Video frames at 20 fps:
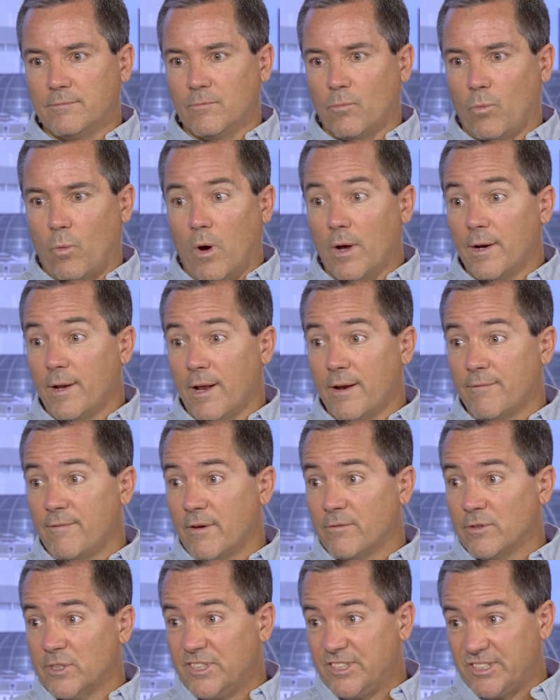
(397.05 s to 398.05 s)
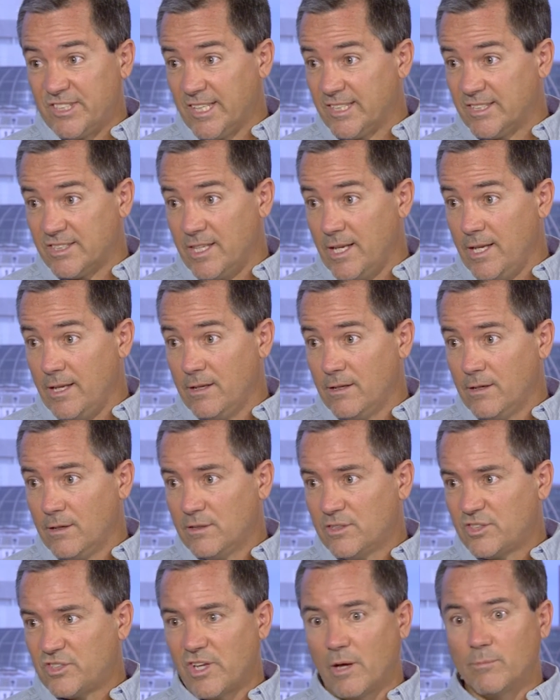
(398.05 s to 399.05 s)
1 out of every 60,
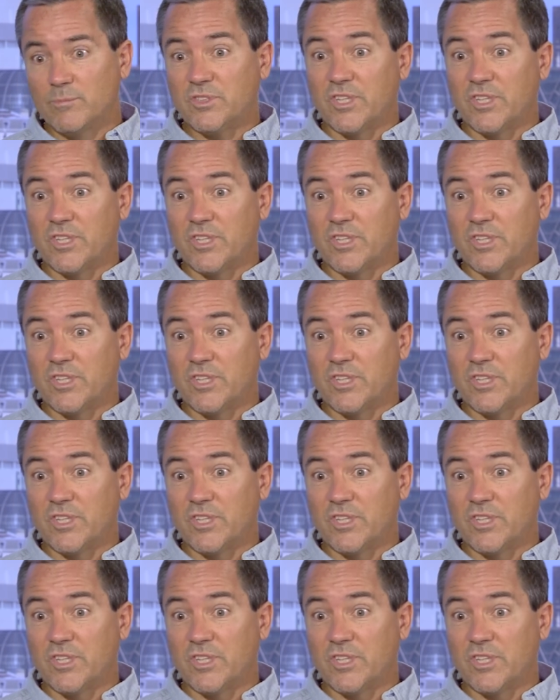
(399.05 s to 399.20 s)
some